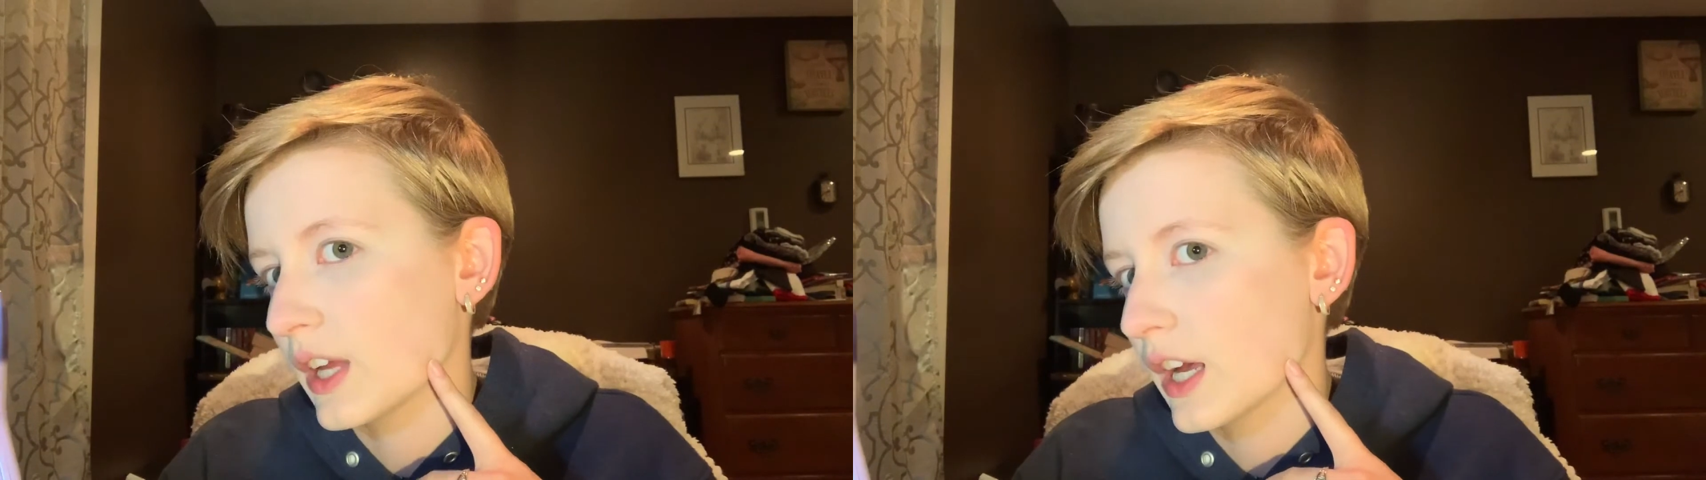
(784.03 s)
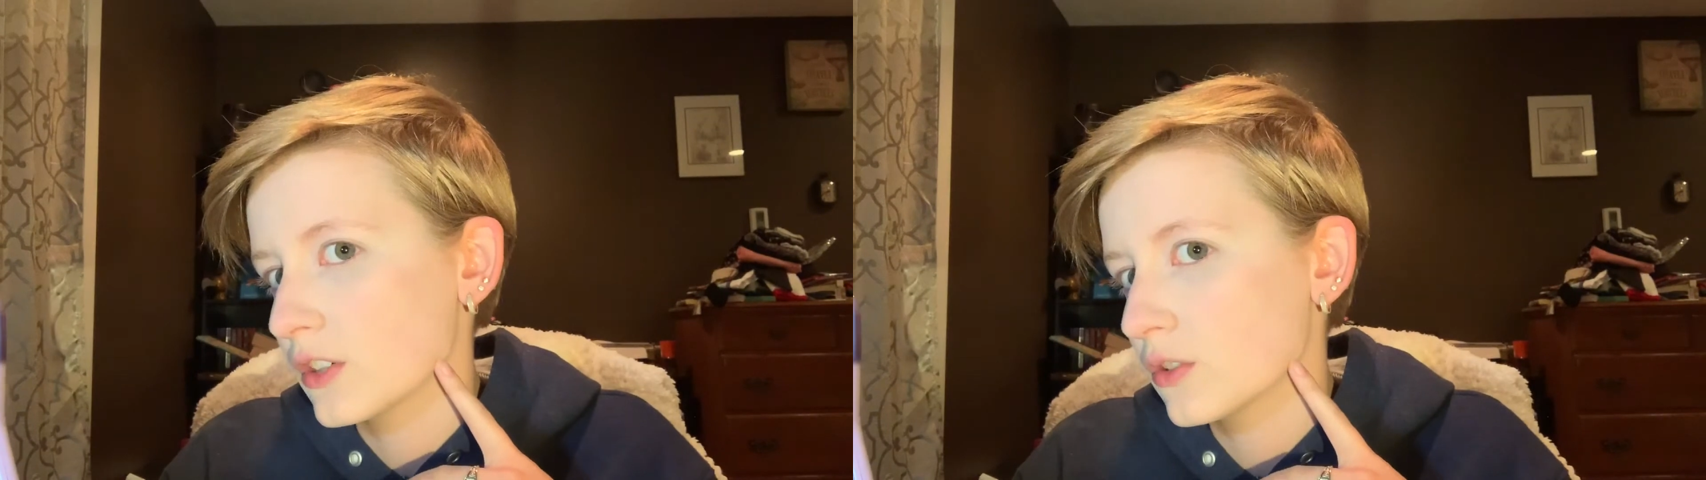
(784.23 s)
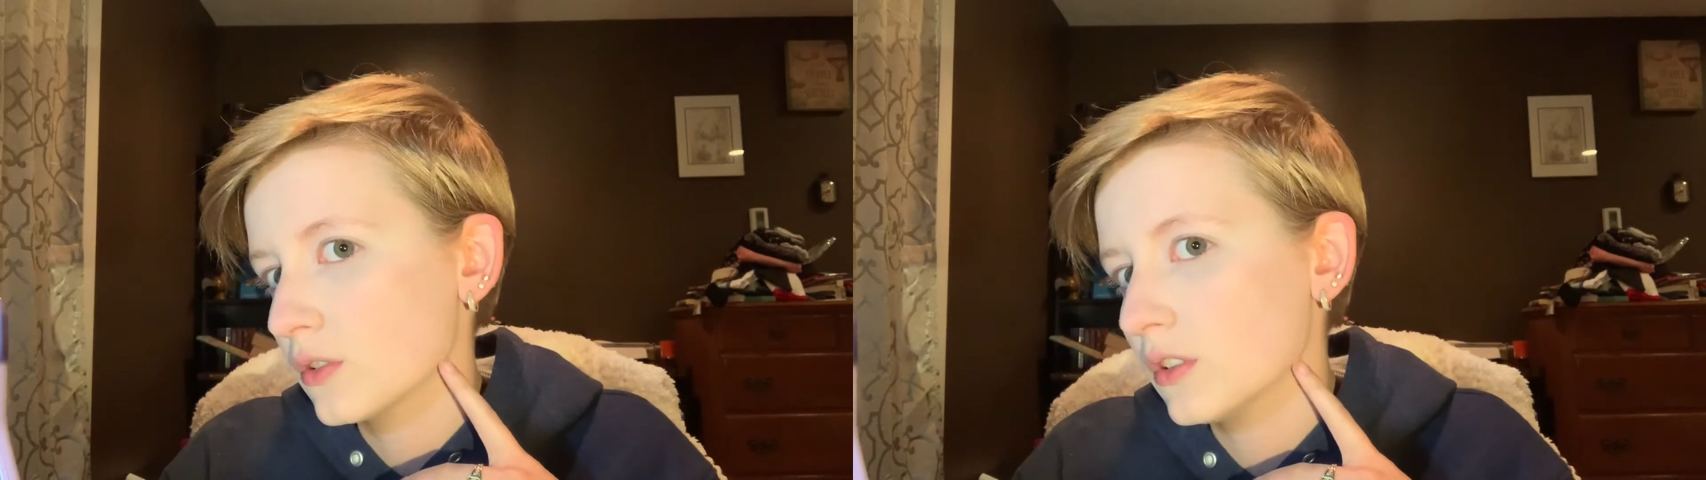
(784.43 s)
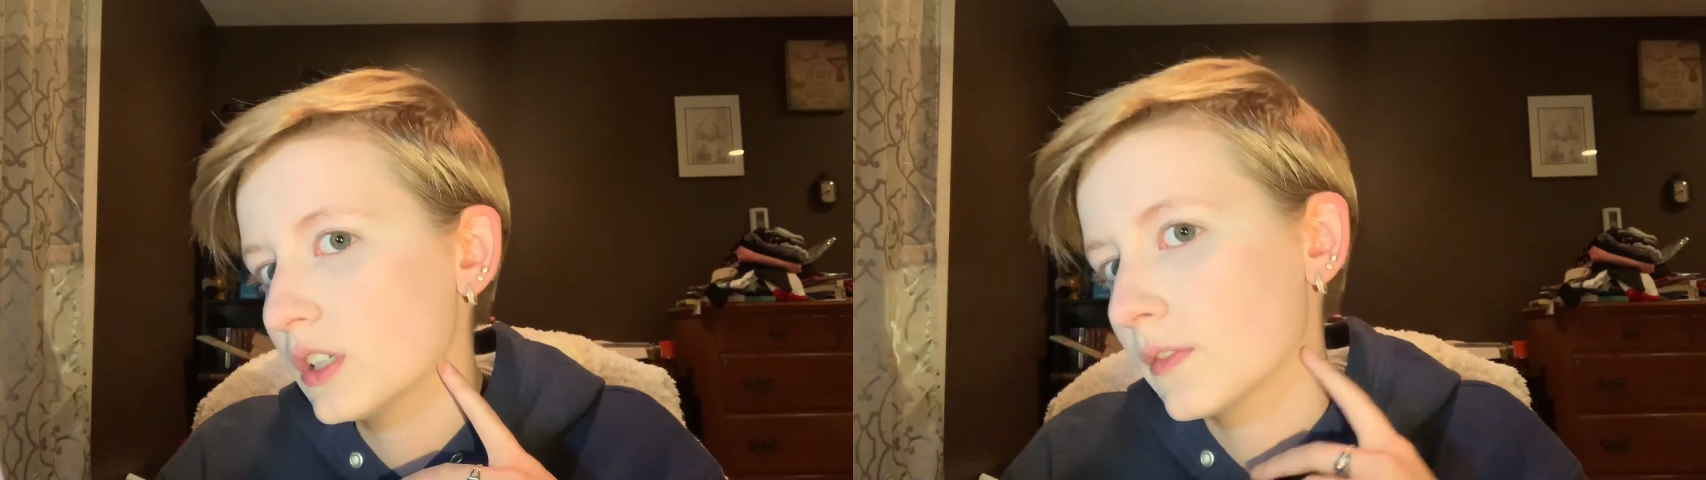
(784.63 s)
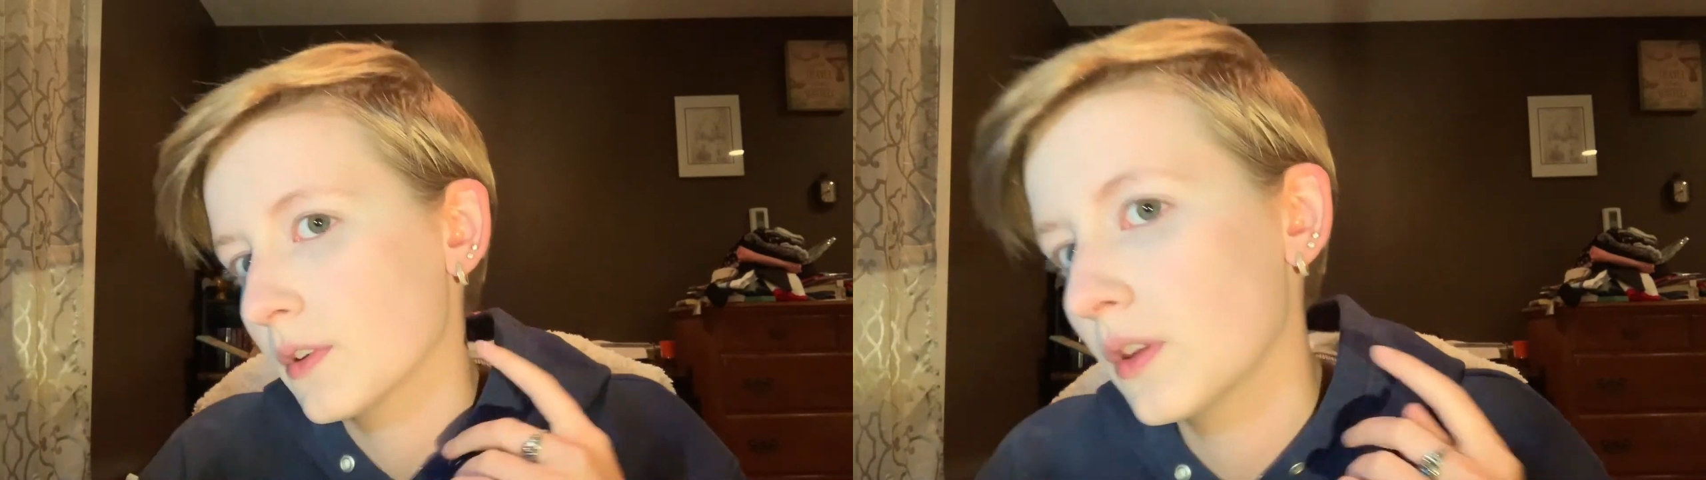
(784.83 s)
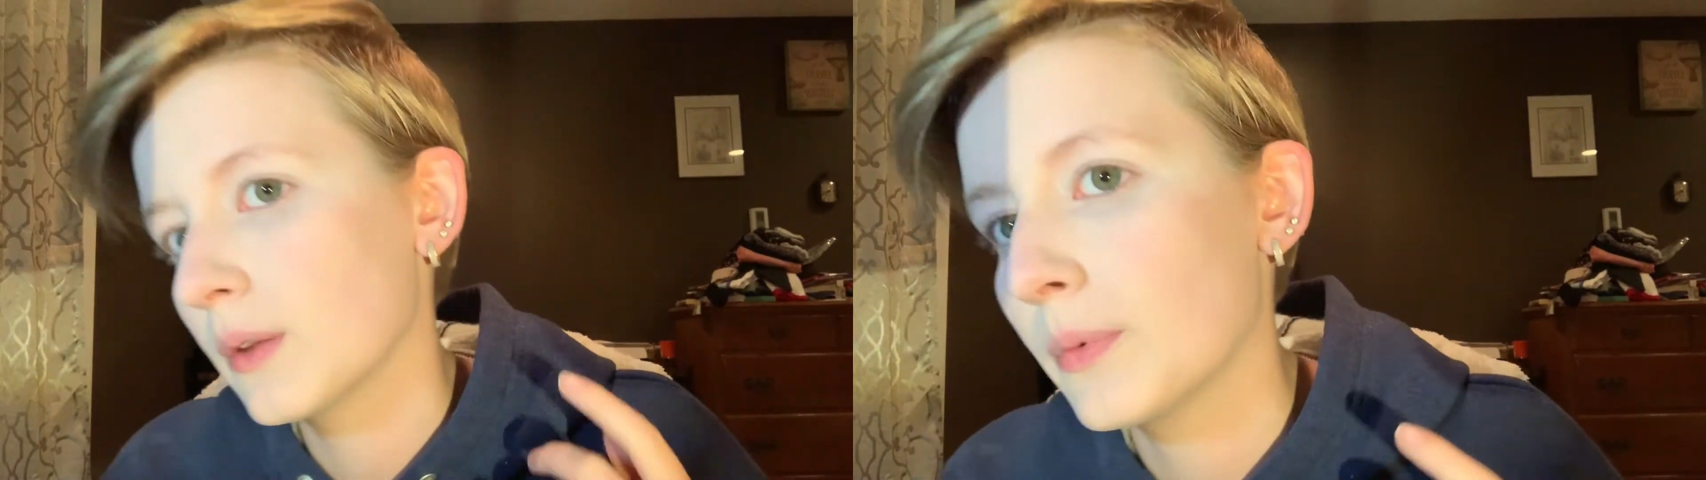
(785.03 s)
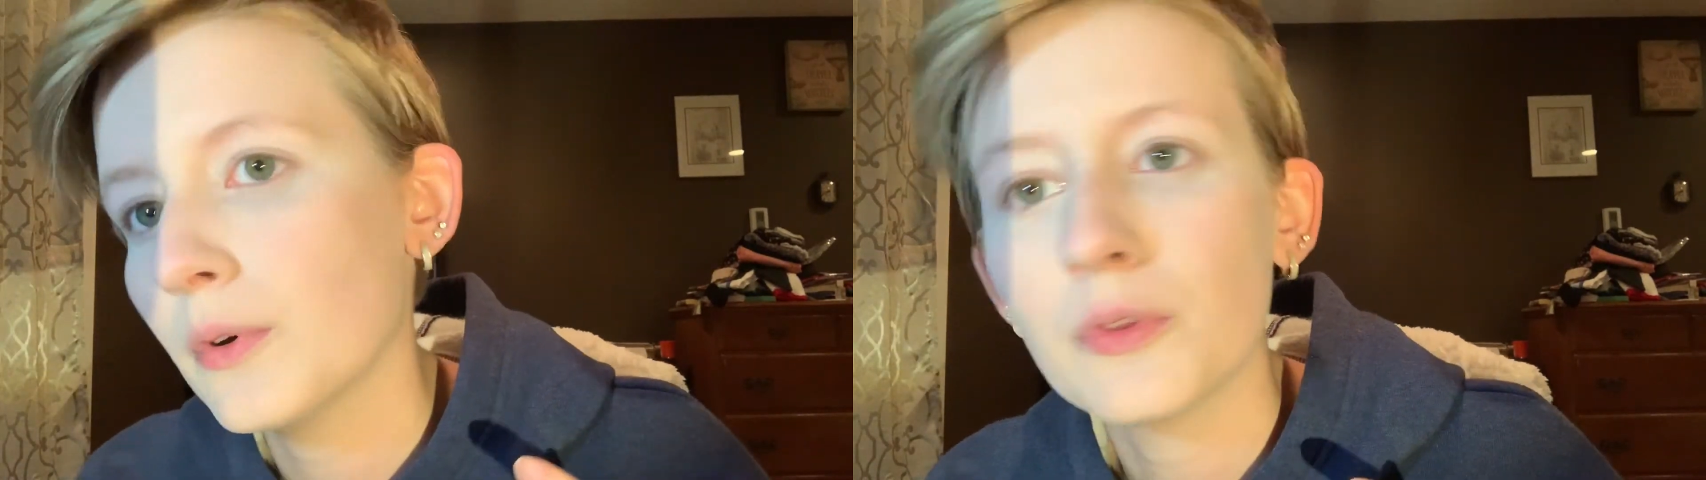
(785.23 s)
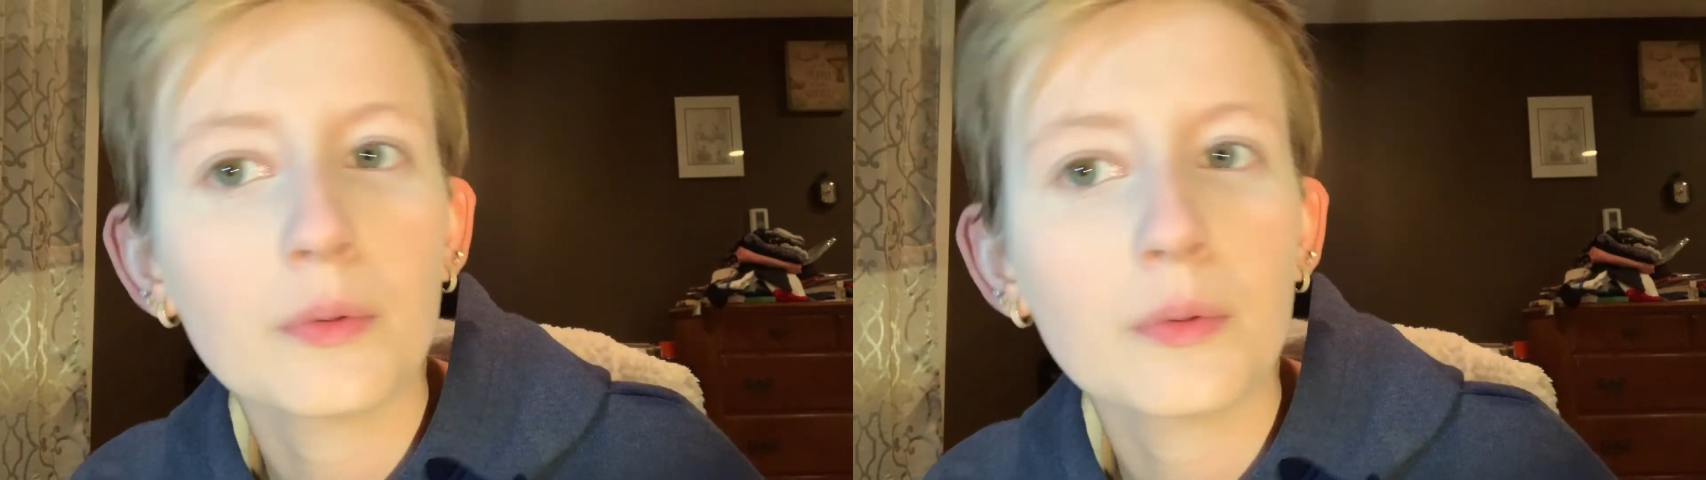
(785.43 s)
natural. Even though they both